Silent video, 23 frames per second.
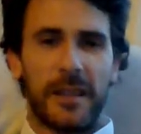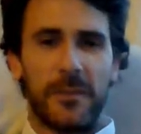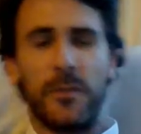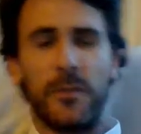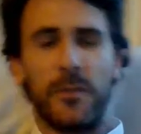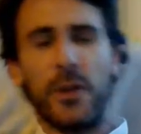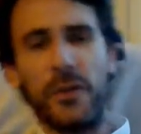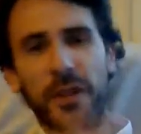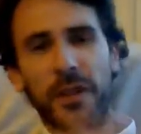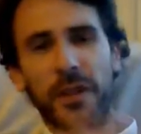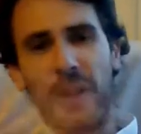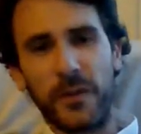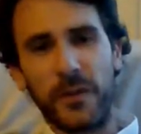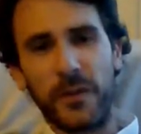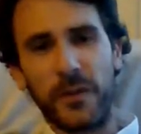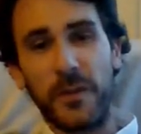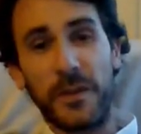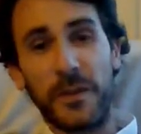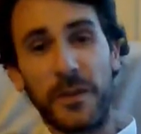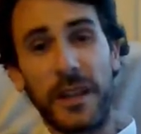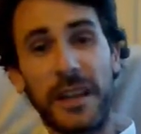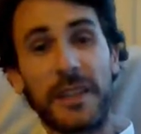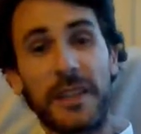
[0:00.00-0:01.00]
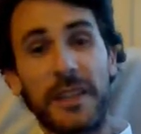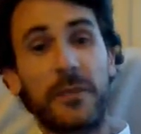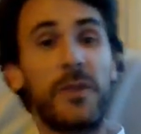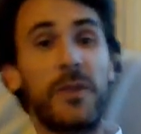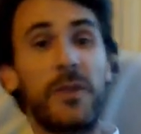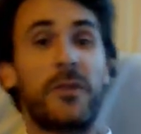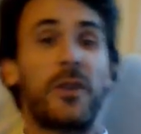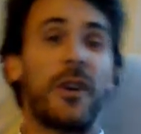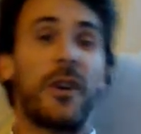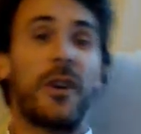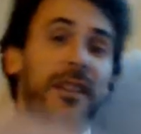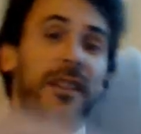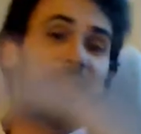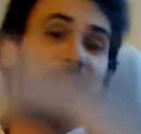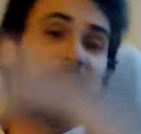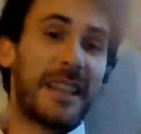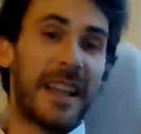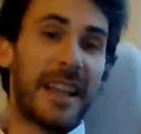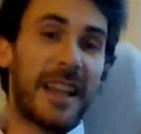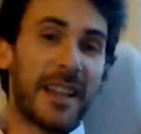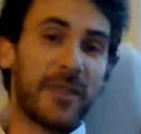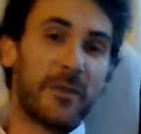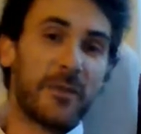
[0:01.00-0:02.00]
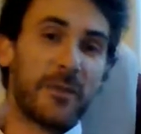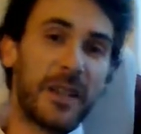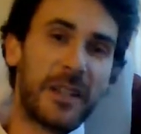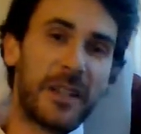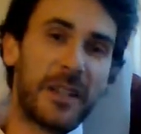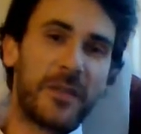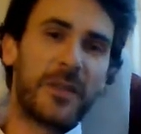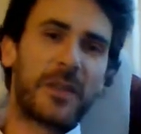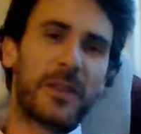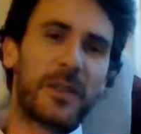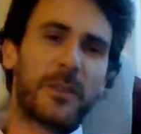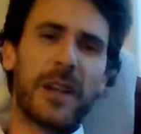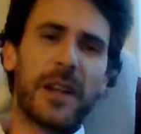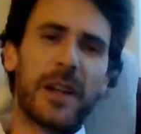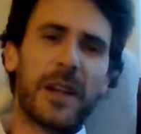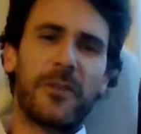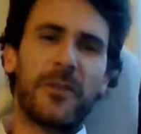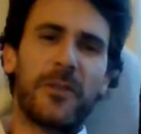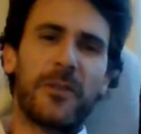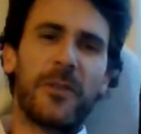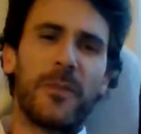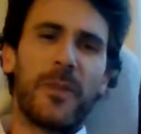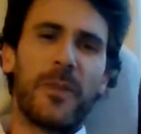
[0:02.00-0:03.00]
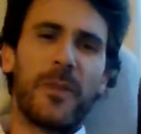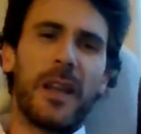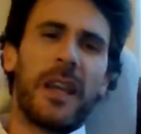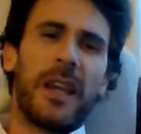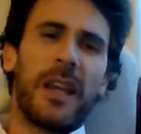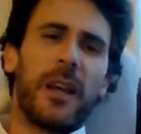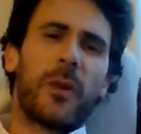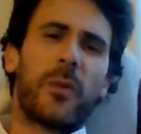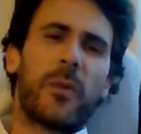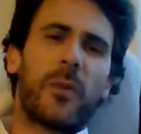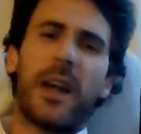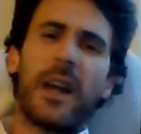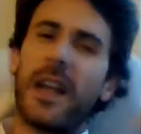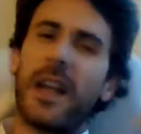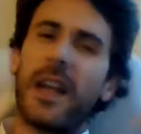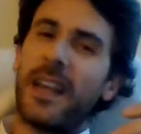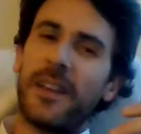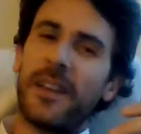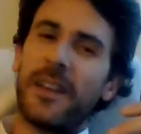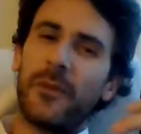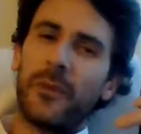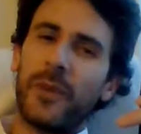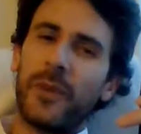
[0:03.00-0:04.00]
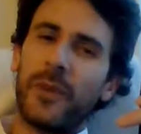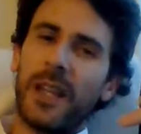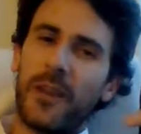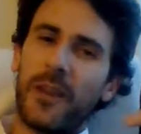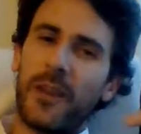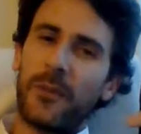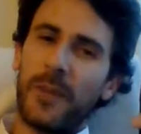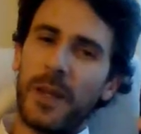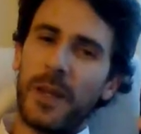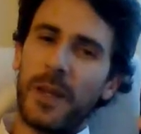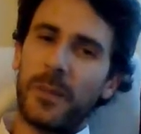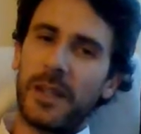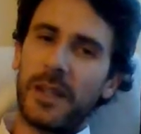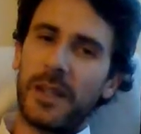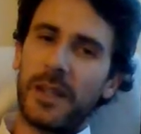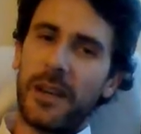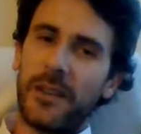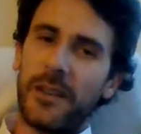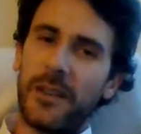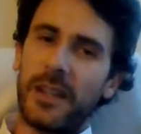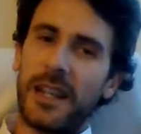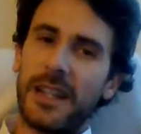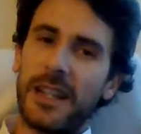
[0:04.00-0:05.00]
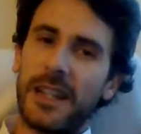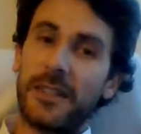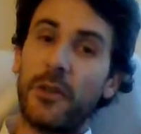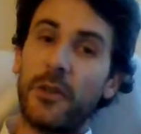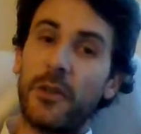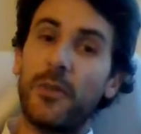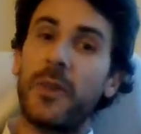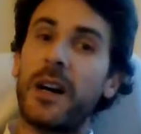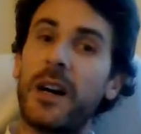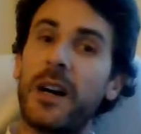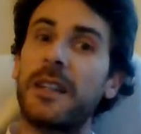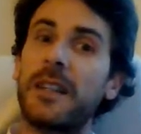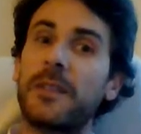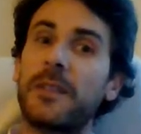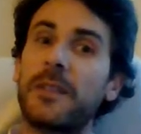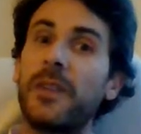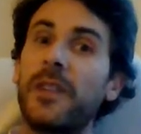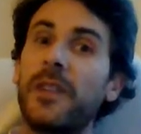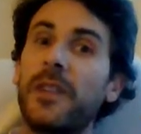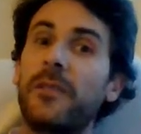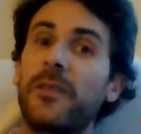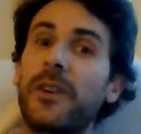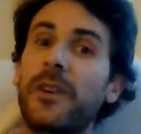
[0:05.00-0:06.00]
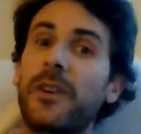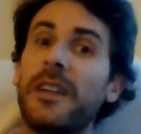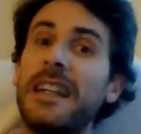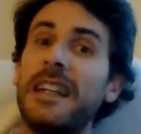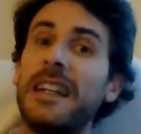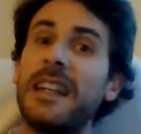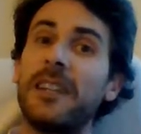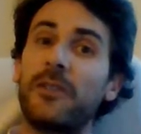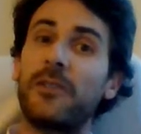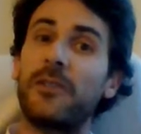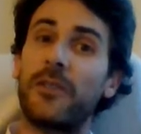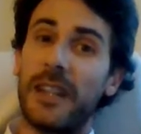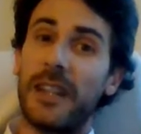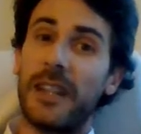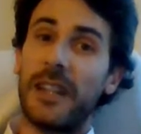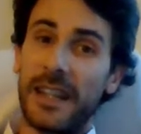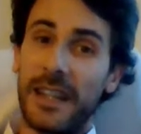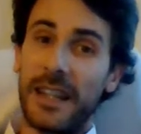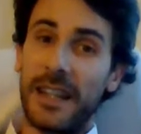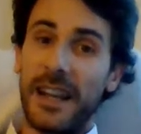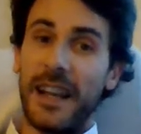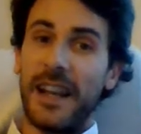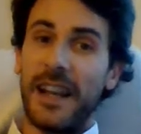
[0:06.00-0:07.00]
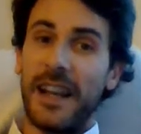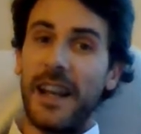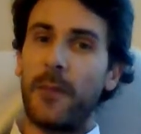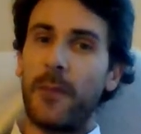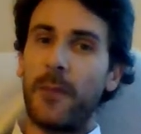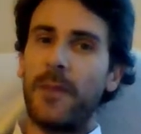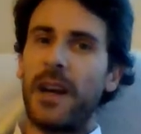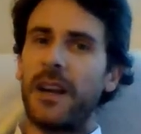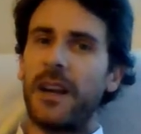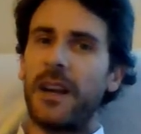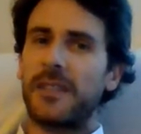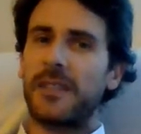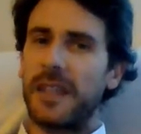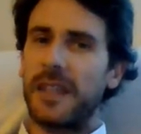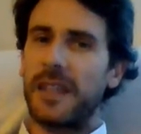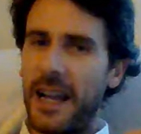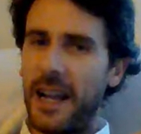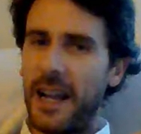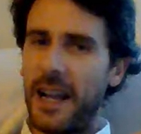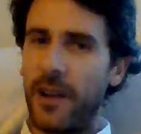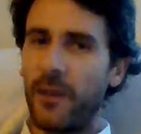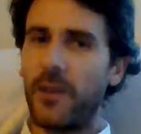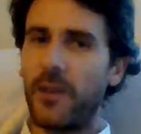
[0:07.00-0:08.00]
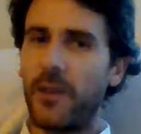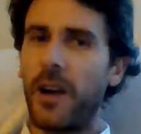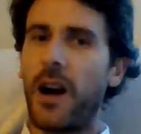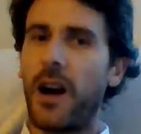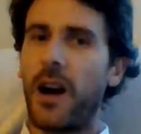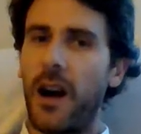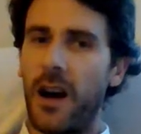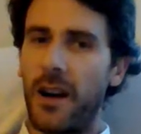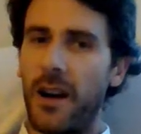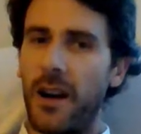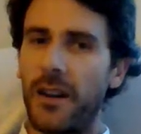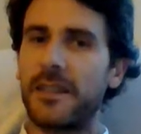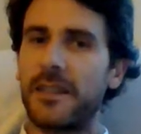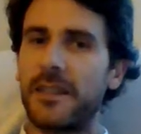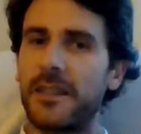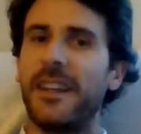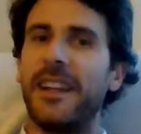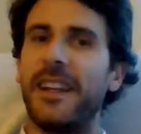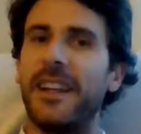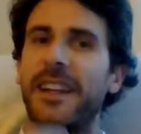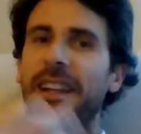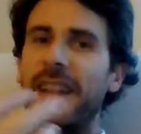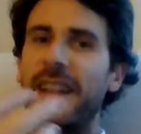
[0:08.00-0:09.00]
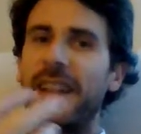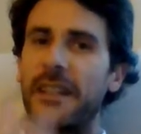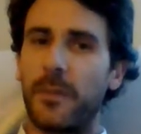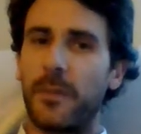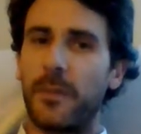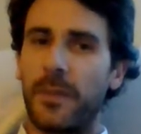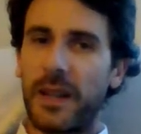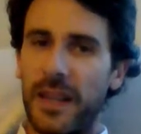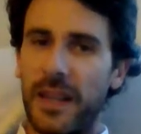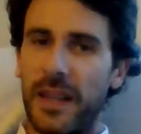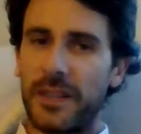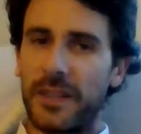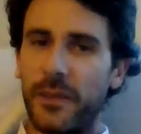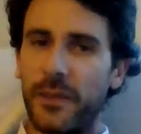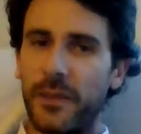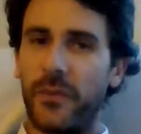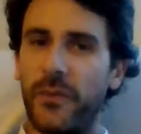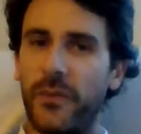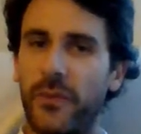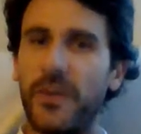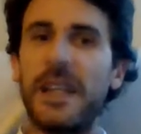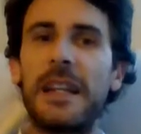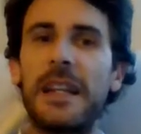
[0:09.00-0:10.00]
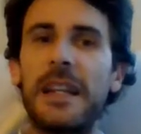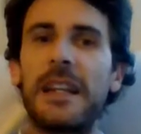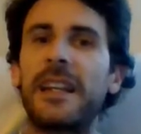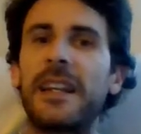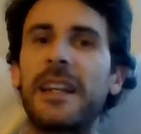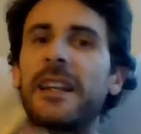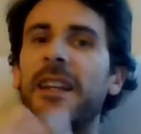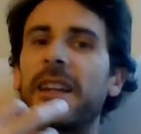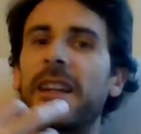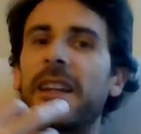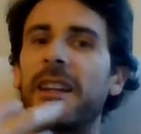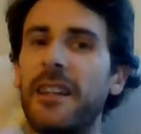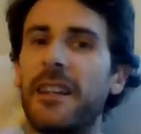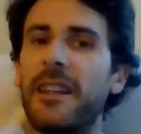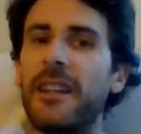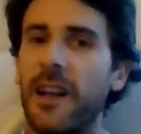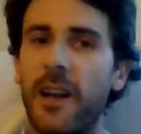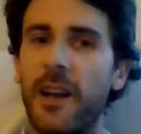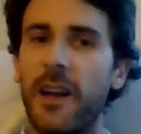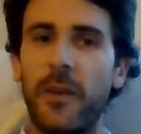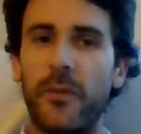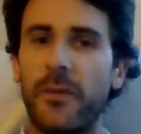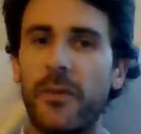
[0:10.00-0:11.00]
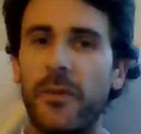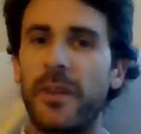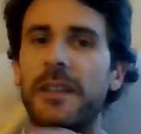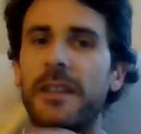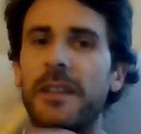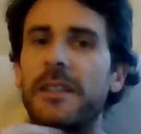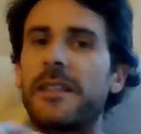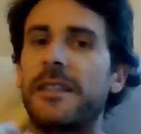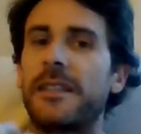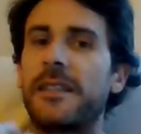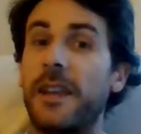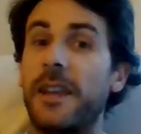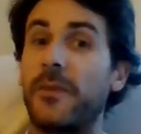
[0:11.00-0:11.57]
Moving on from this, we've got the other end of the spectrum, where we have people nowadays who might speak very literally about how the heart is a place of feeling and love, and